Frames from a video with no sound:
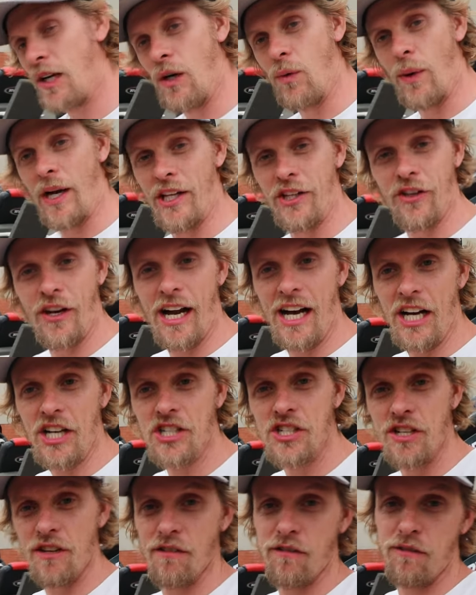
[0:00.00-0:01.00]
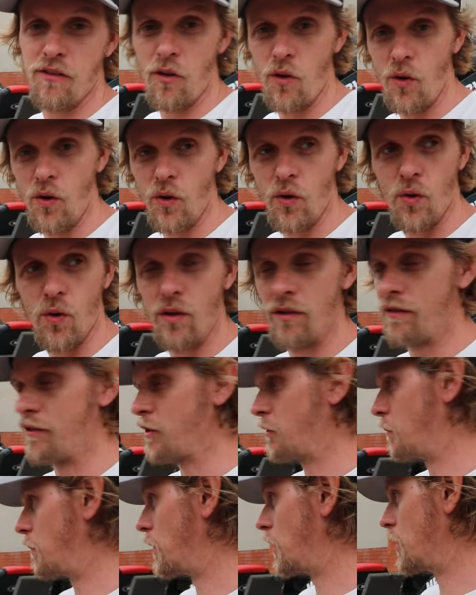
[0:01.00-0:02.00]
when you actually fall off
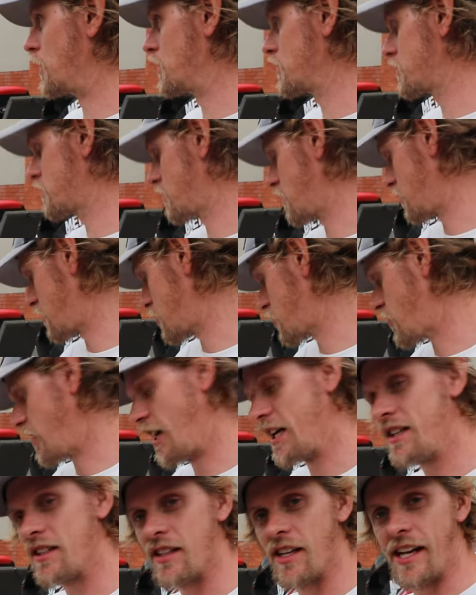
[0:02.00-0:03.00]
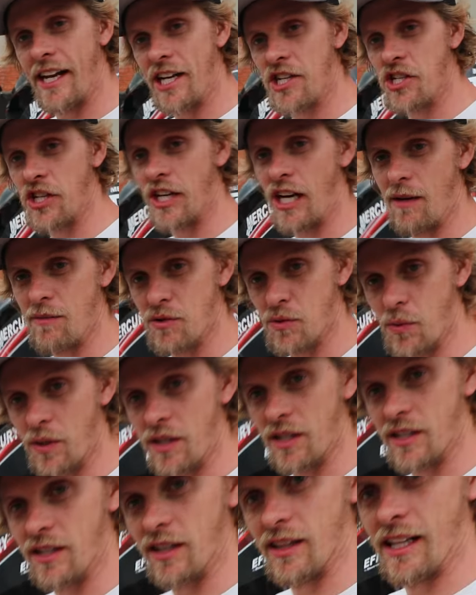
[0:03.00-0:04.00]
your boat, so this Triton, it actually comes
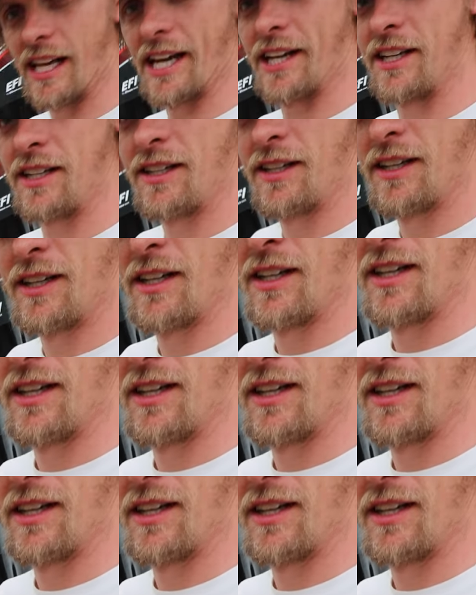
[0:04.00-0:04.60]
with a little ladder.